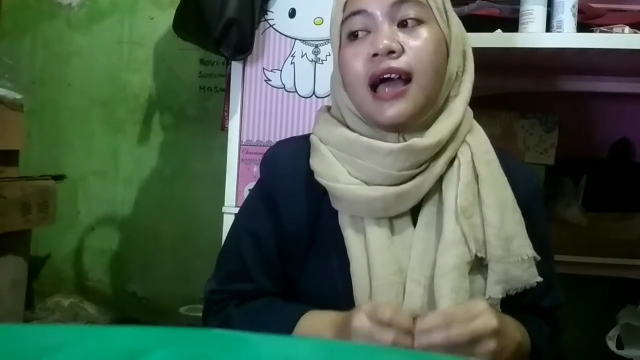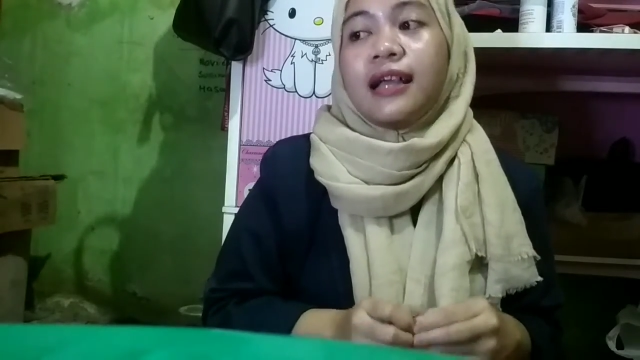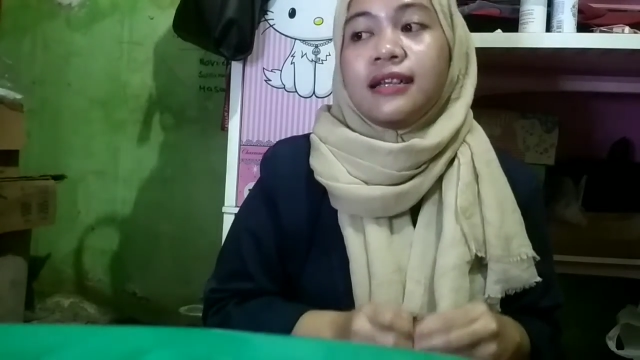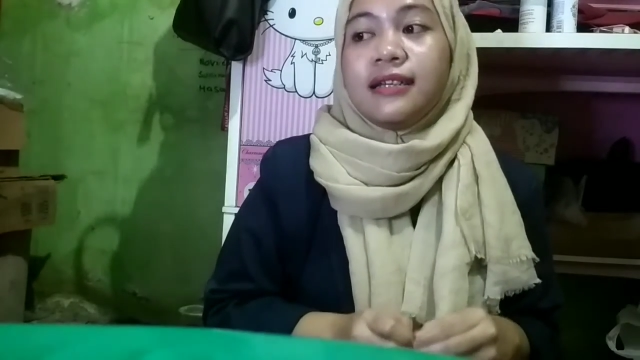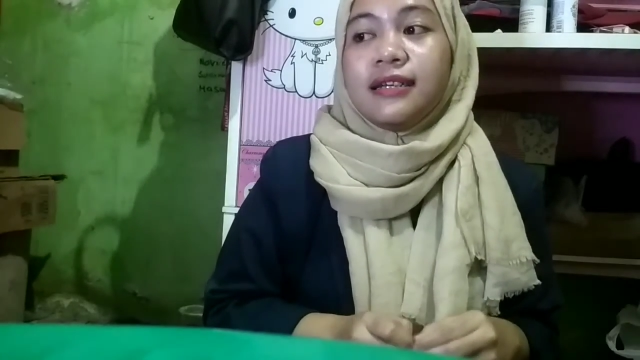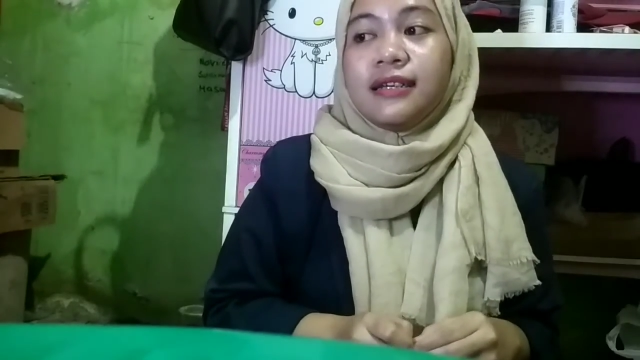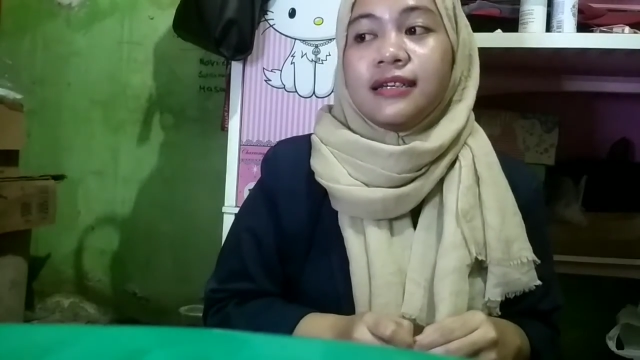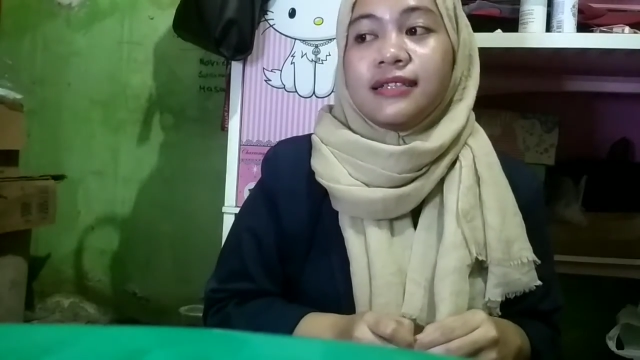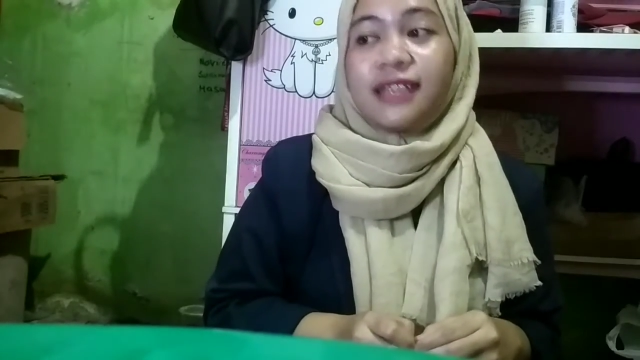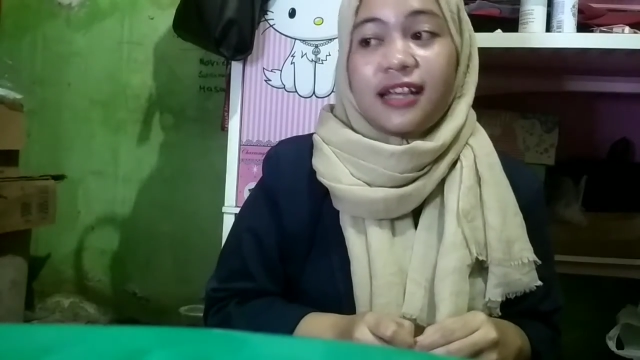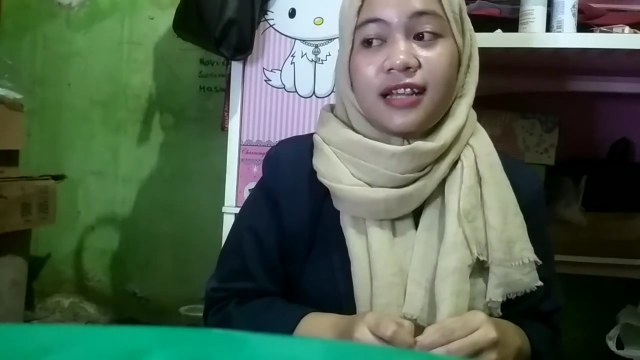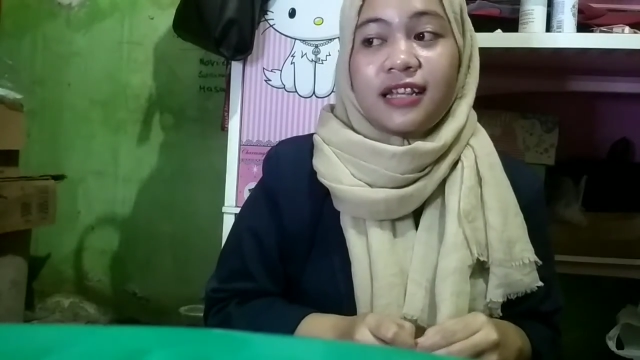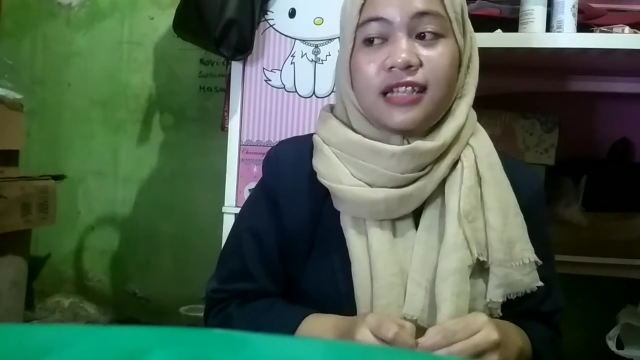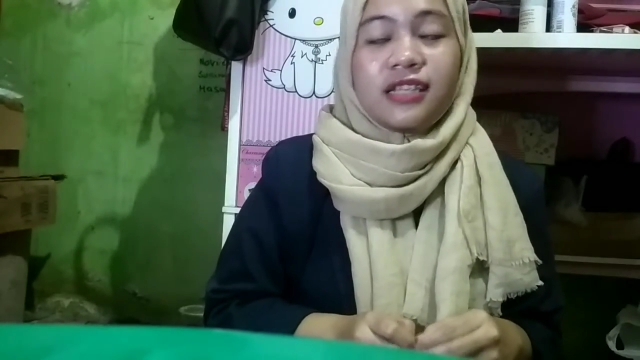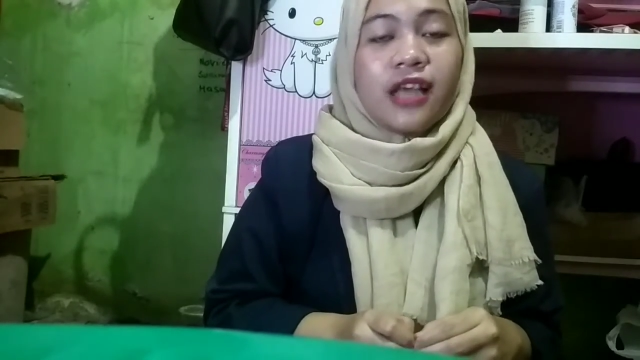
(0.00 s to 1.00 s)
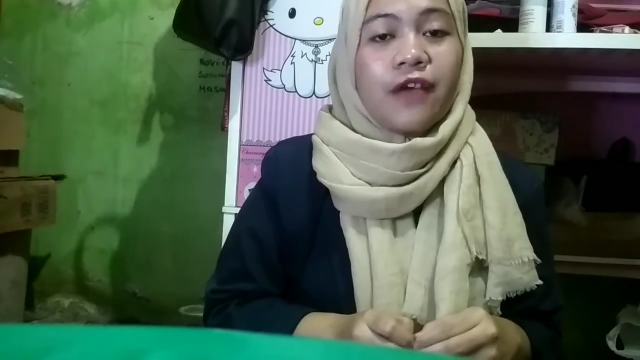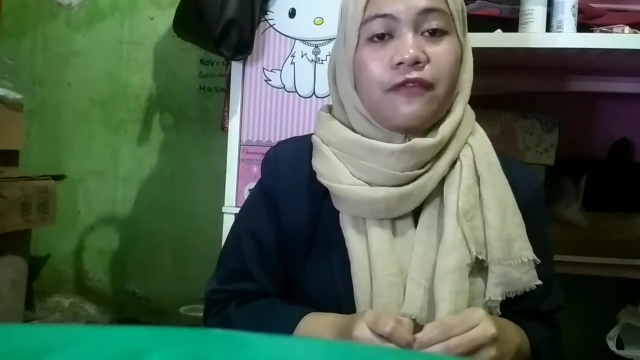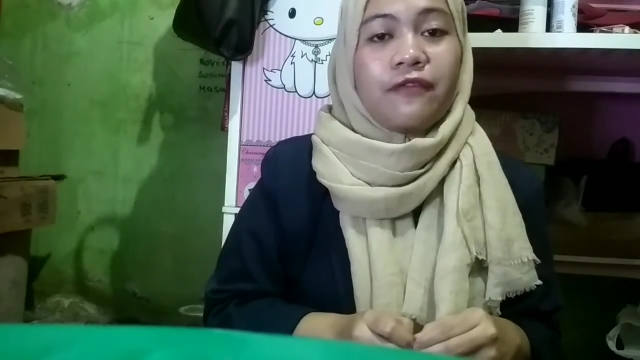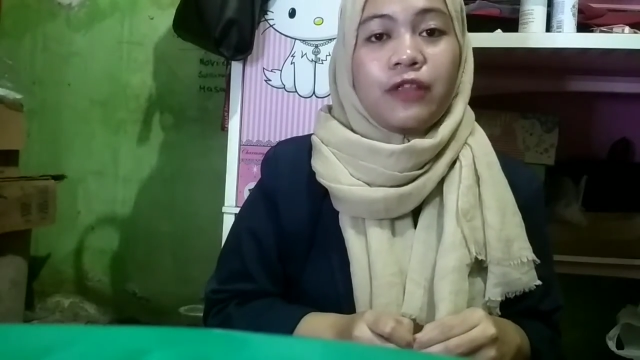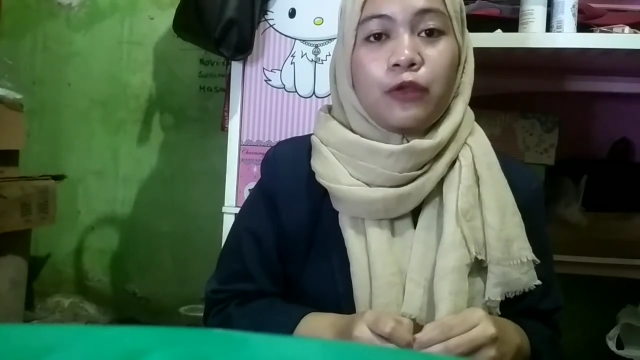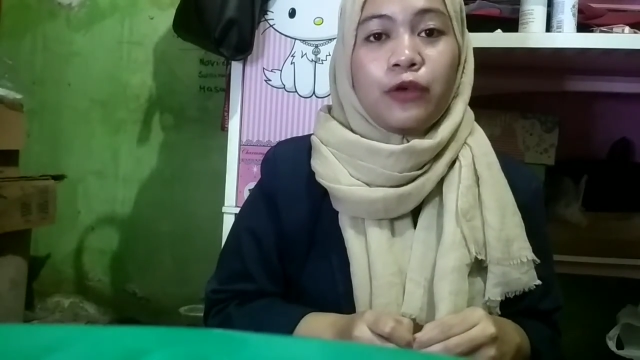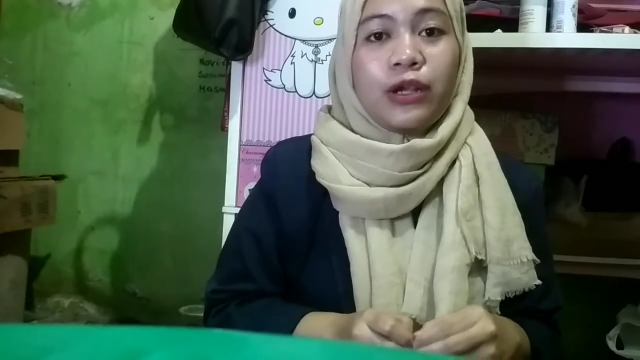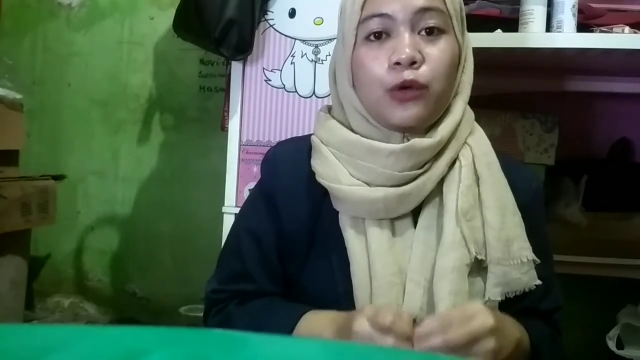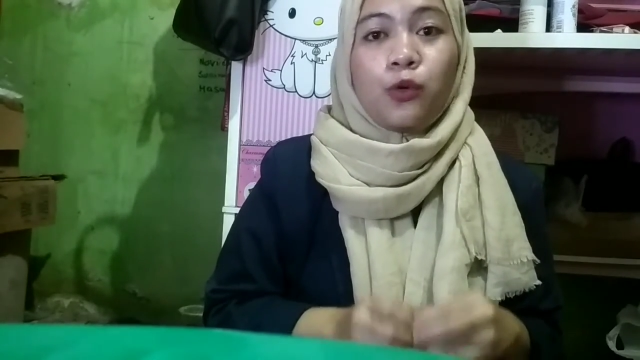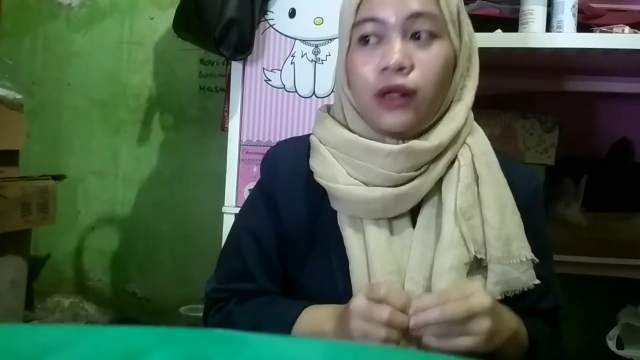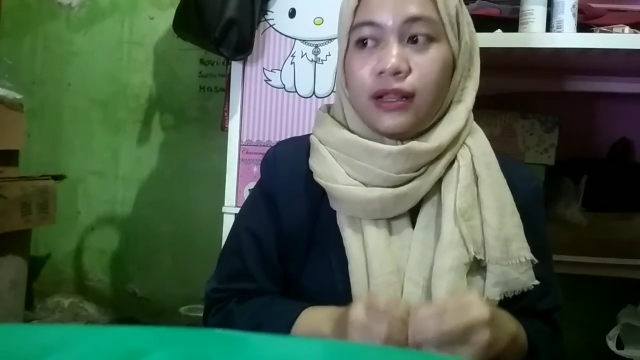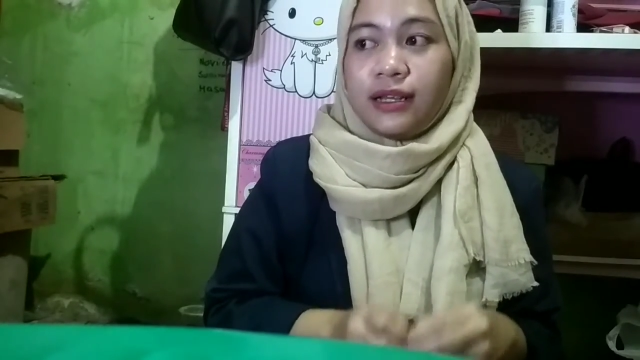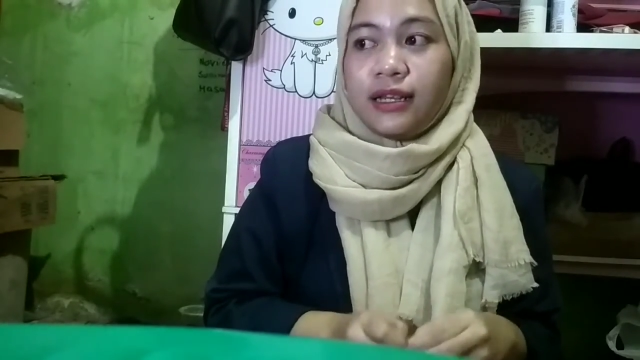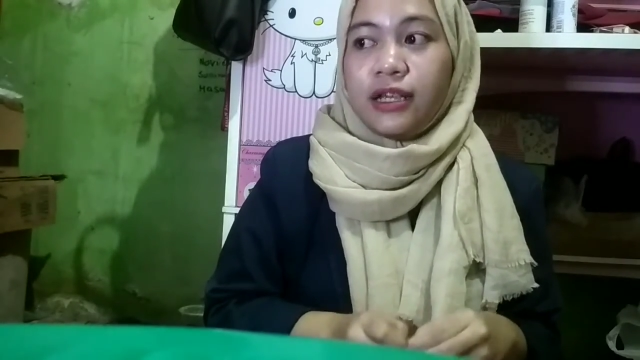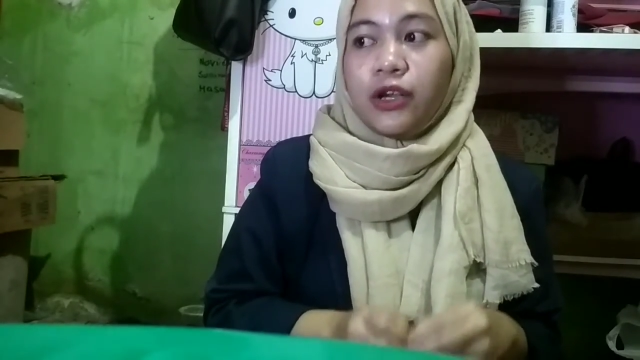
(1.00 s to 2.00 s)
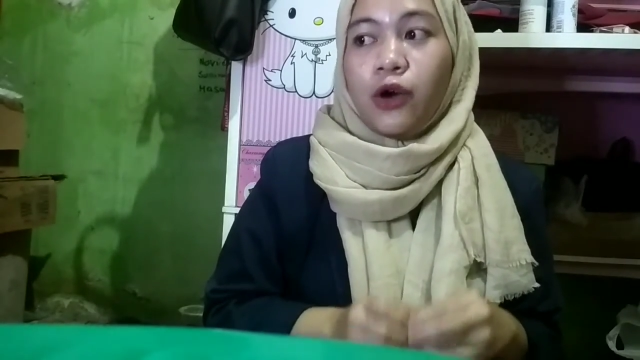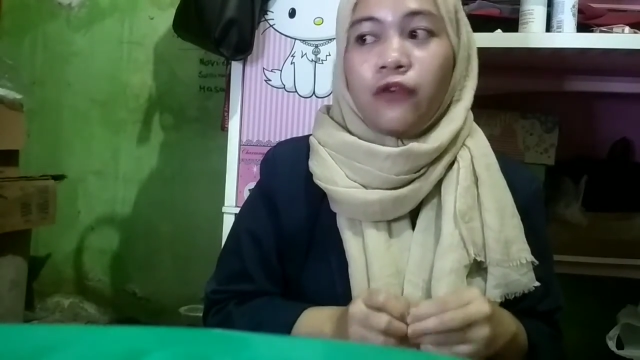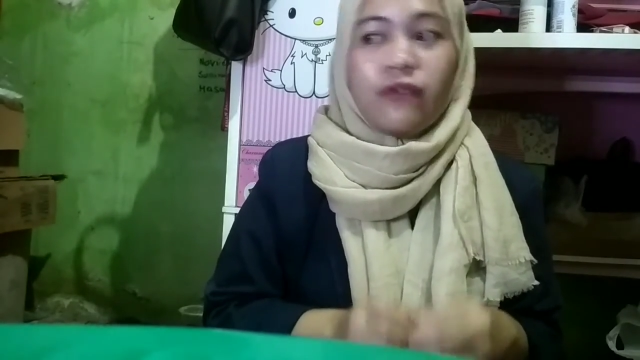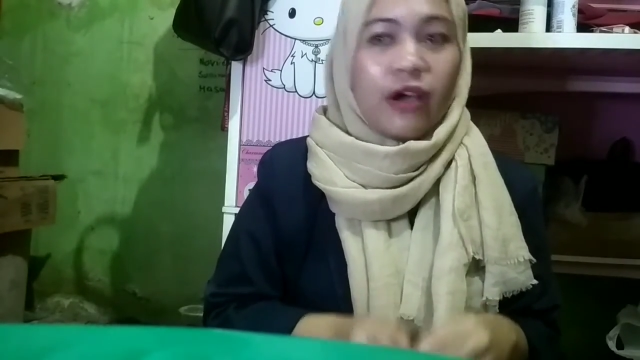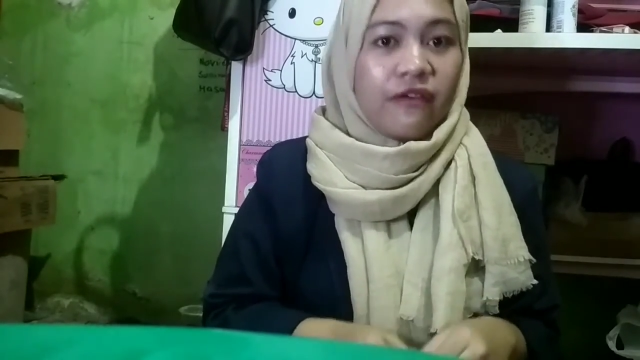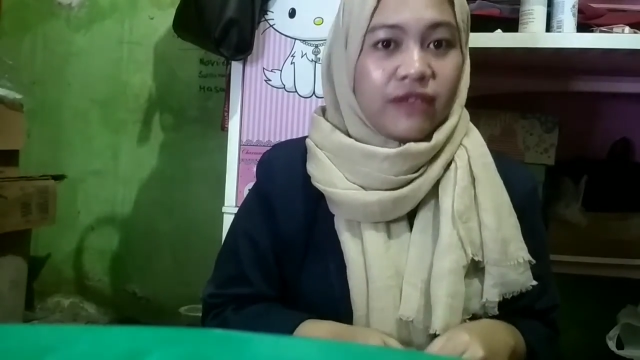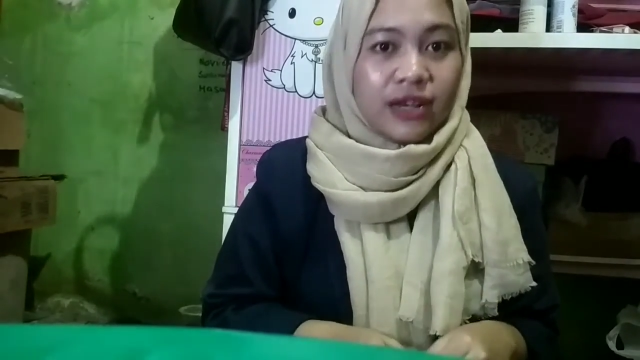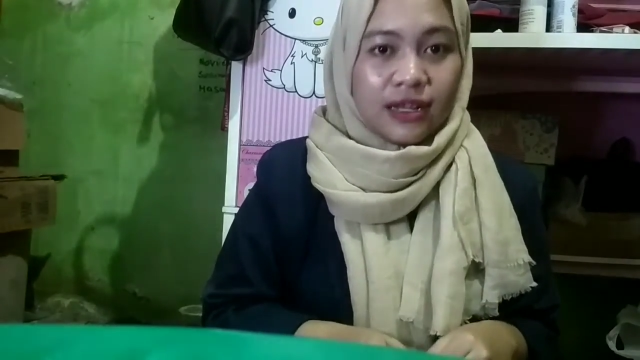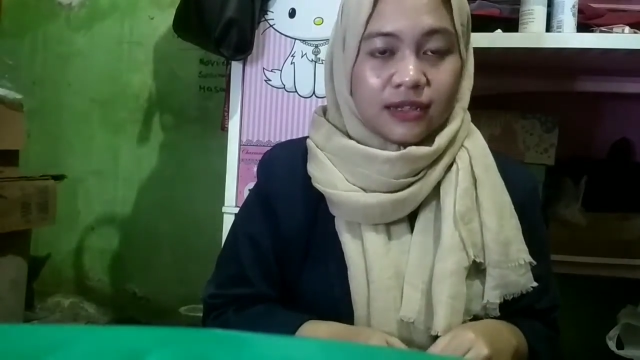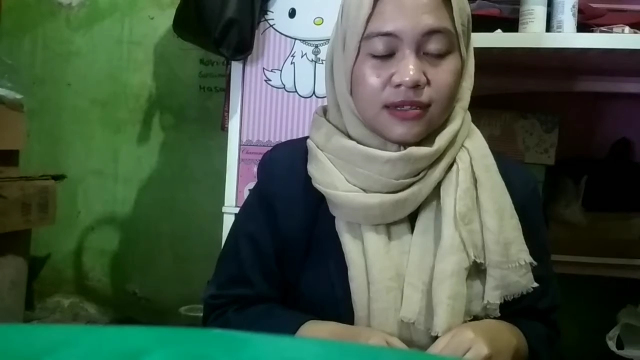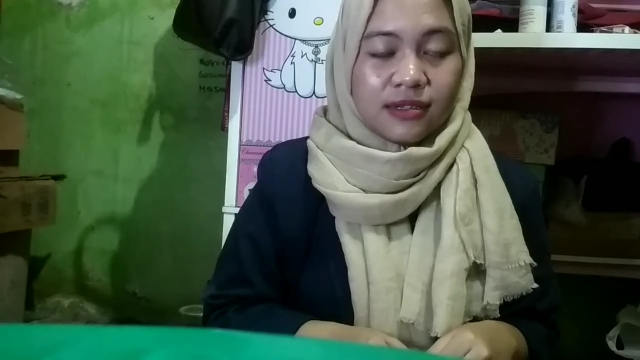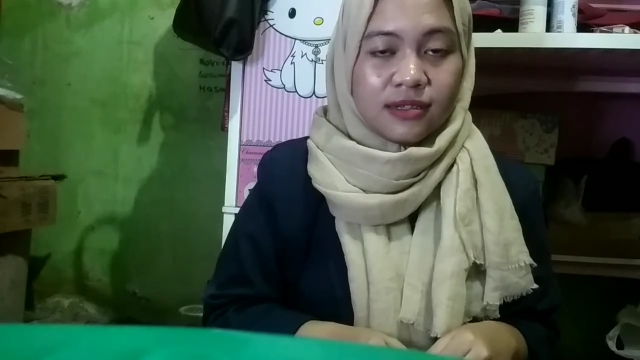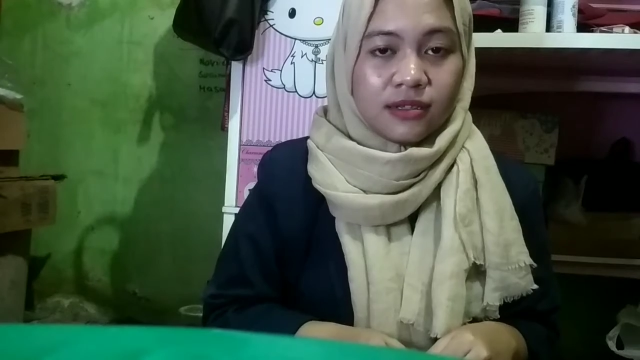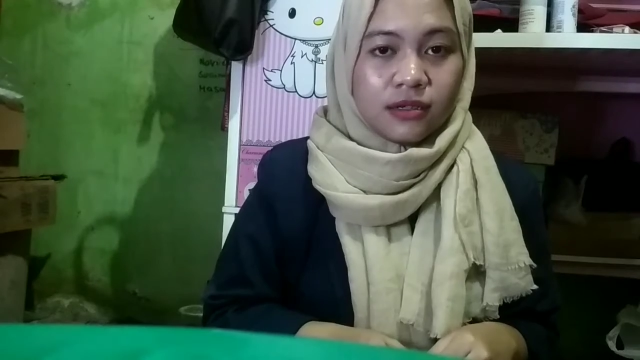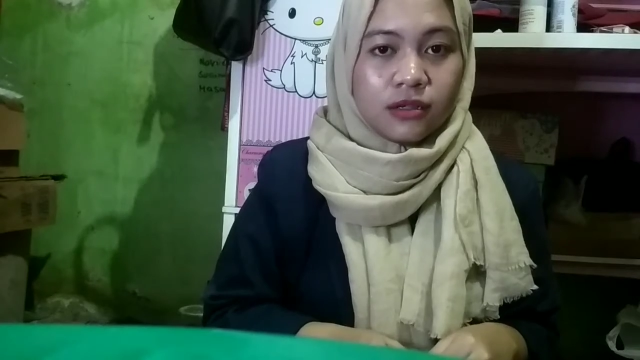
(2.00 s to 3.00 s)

The second is evaluate the quality of evidence.